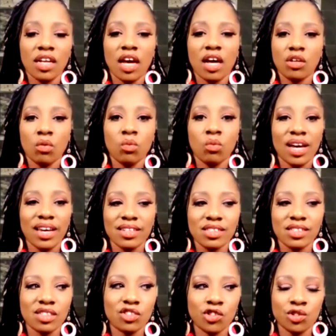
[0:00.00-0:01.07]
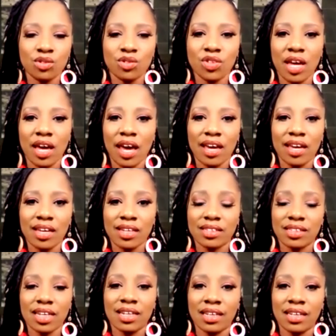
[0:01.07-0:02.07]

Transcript: Now, the way to do that is,